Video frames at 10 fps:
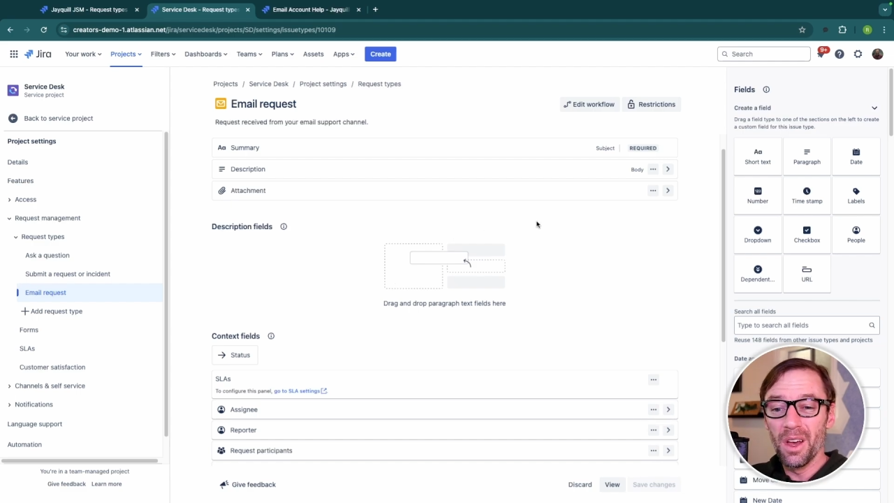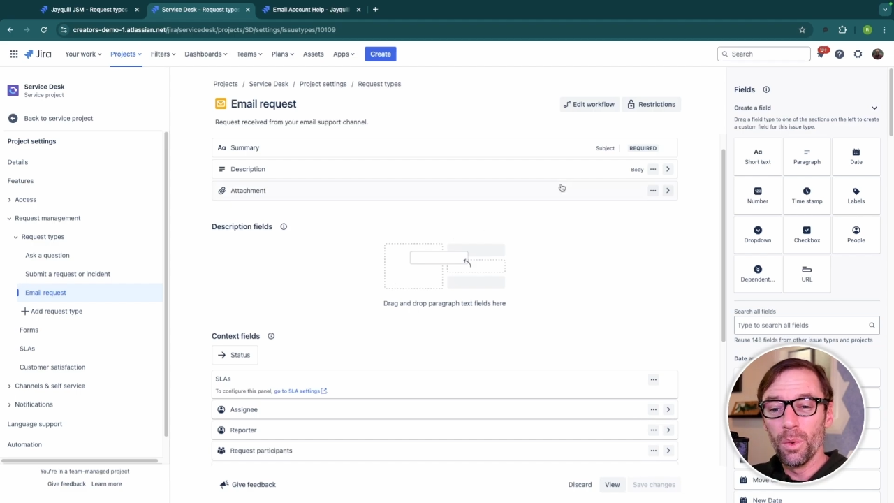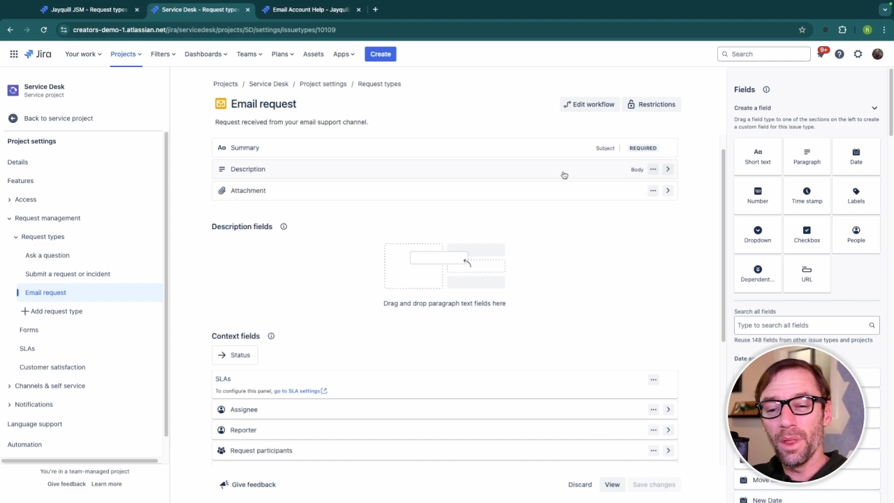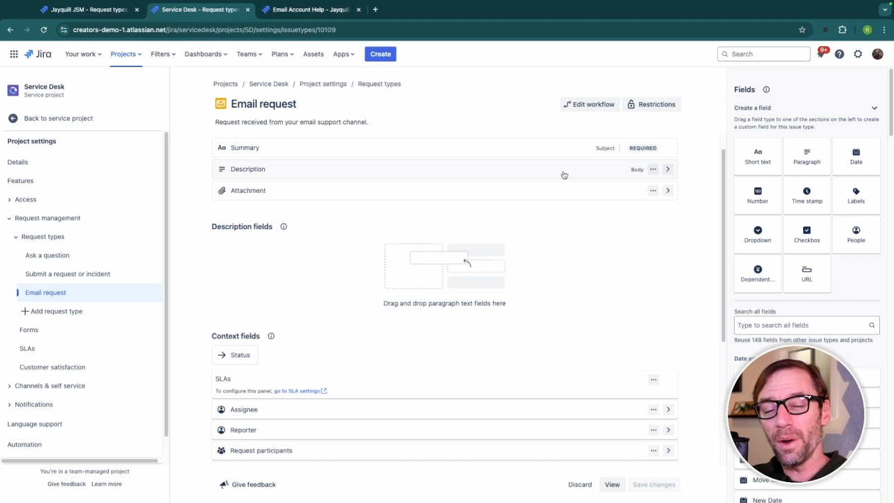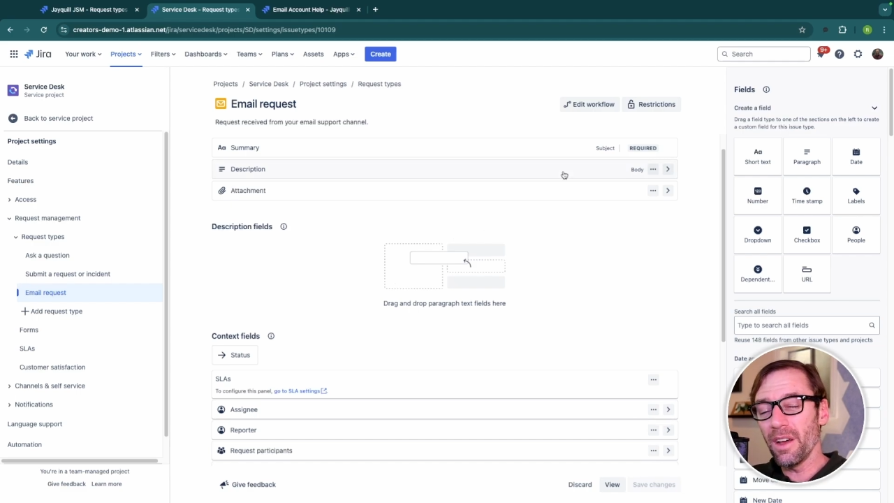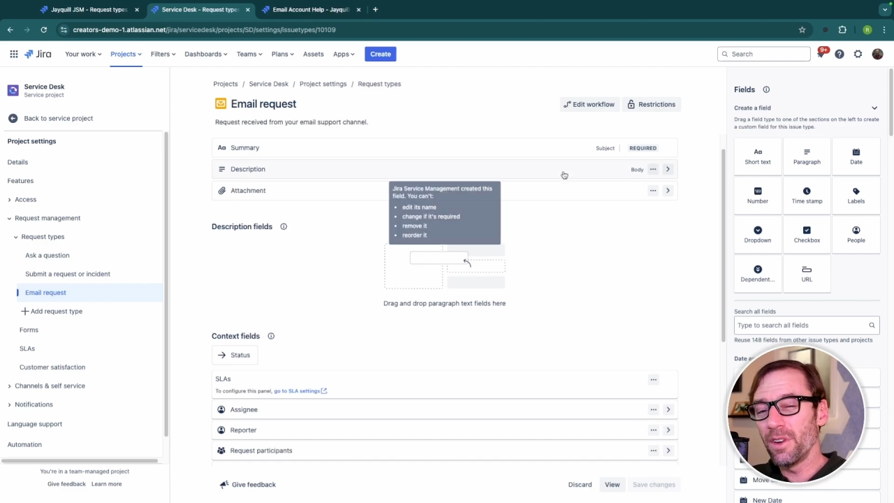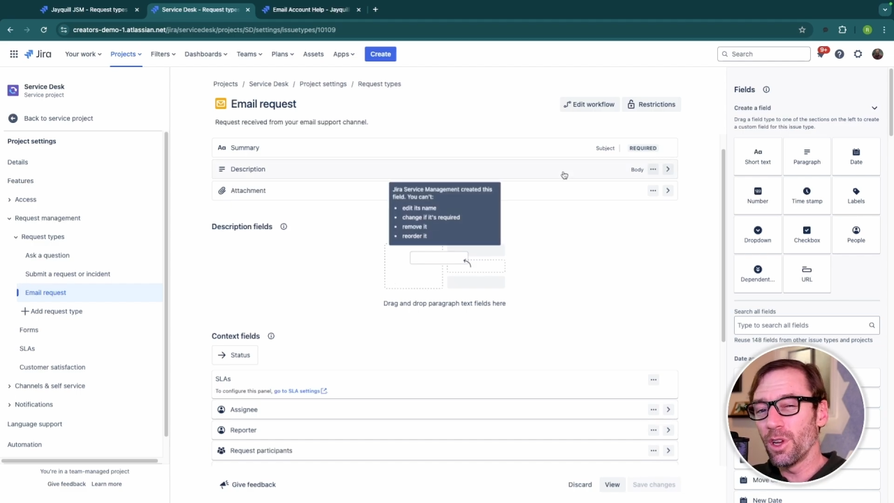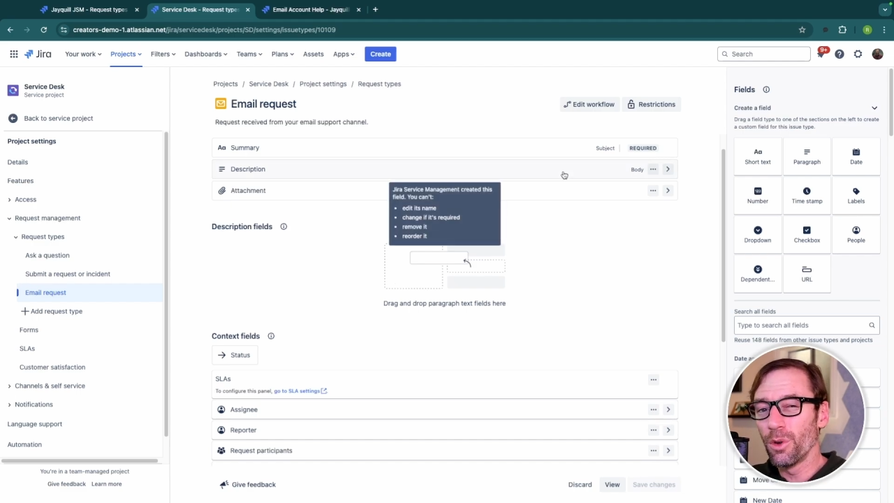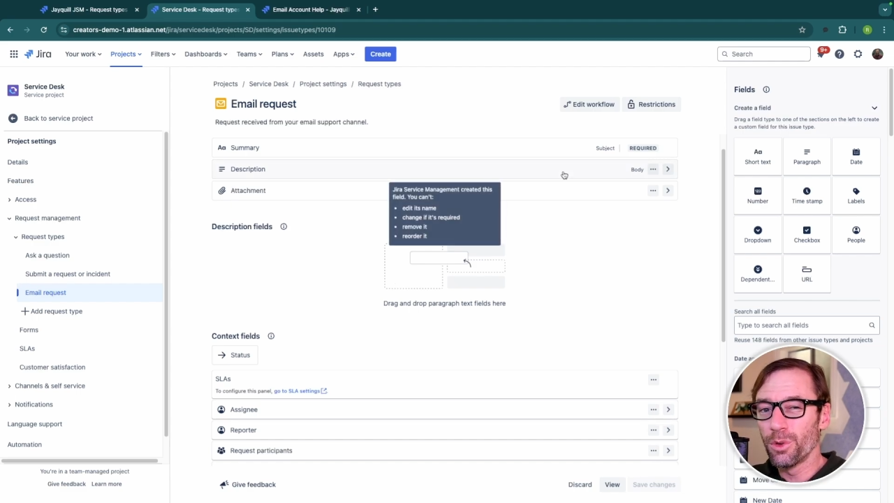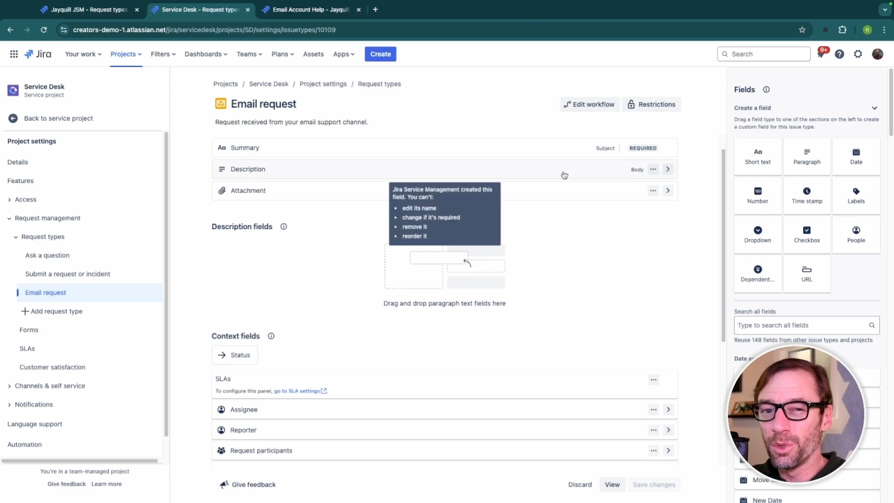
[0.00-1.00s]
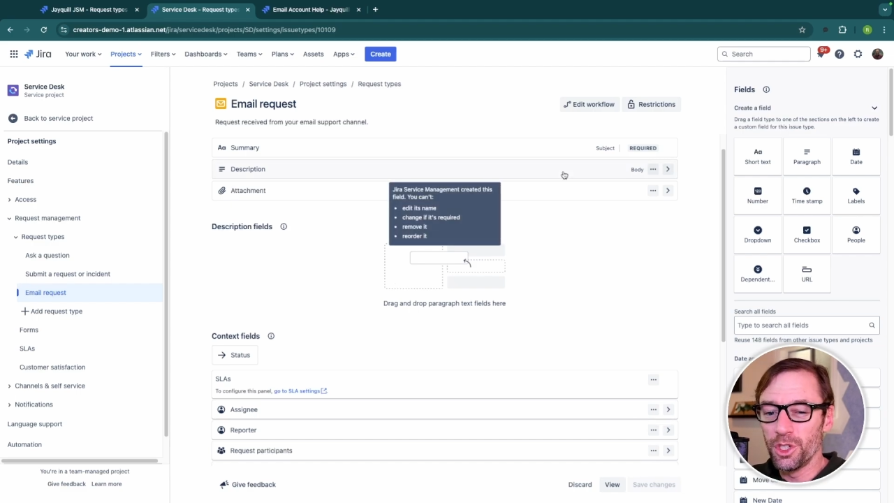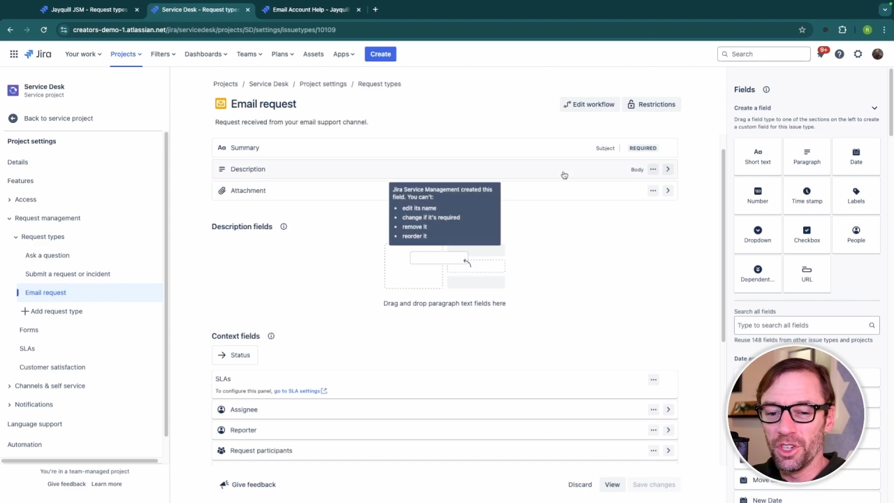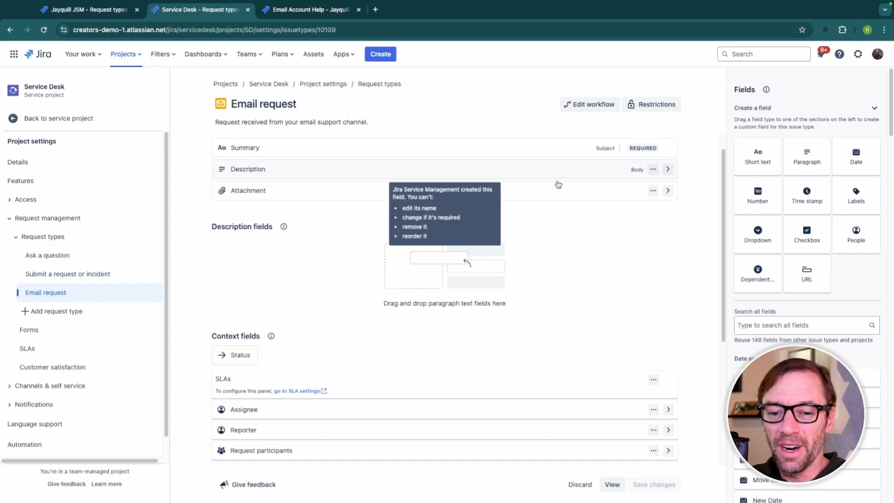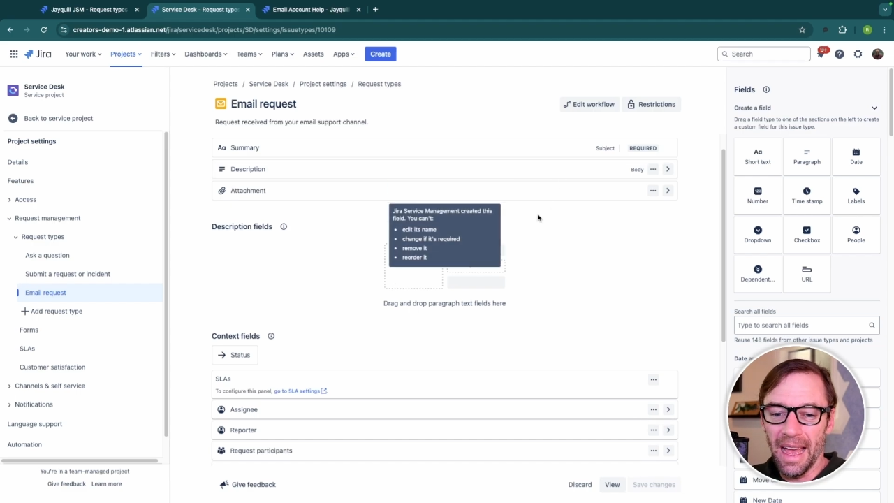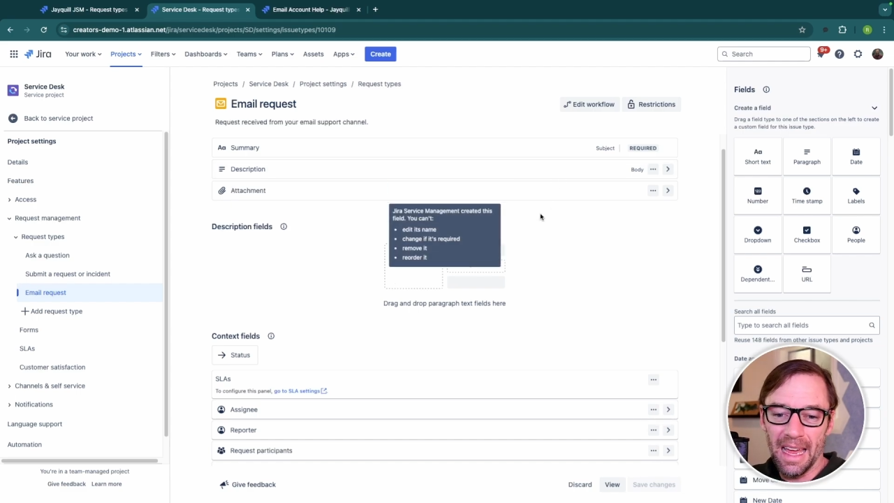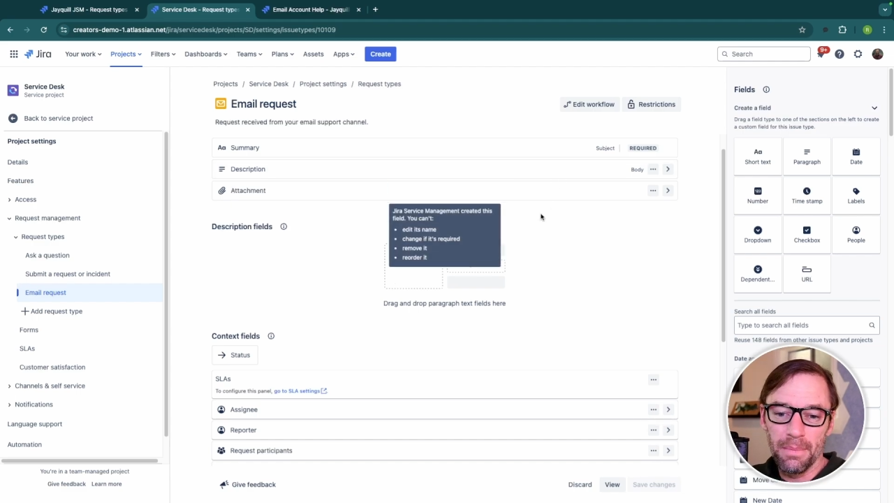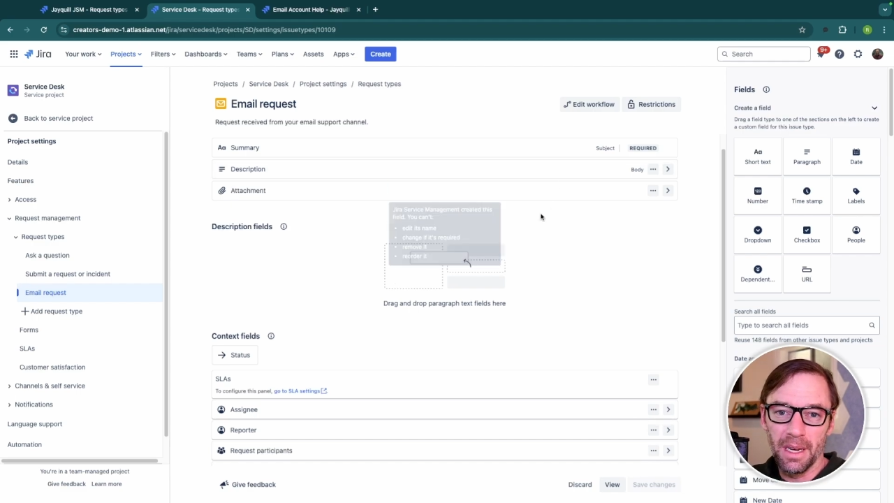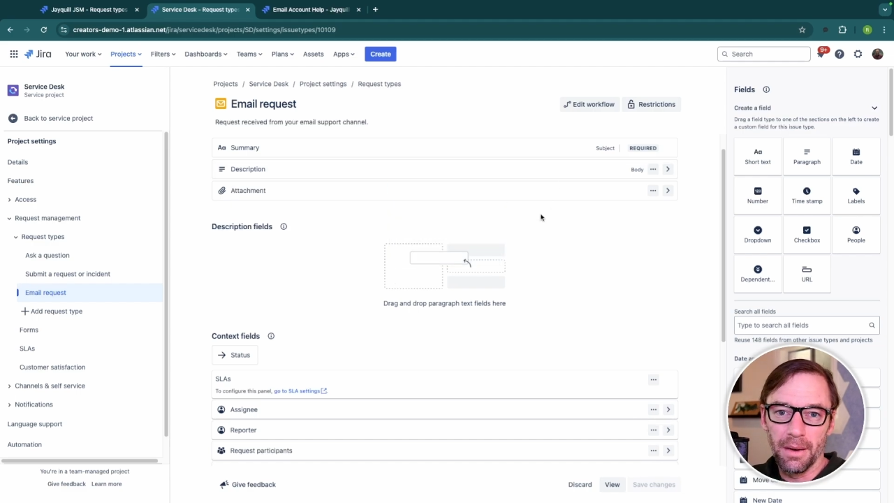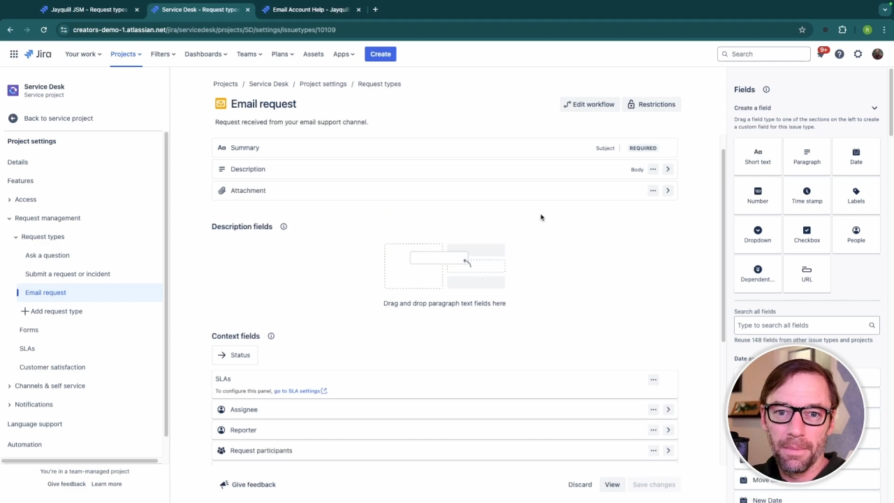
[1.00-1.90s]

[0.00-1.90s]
without having to go through a Jira admin.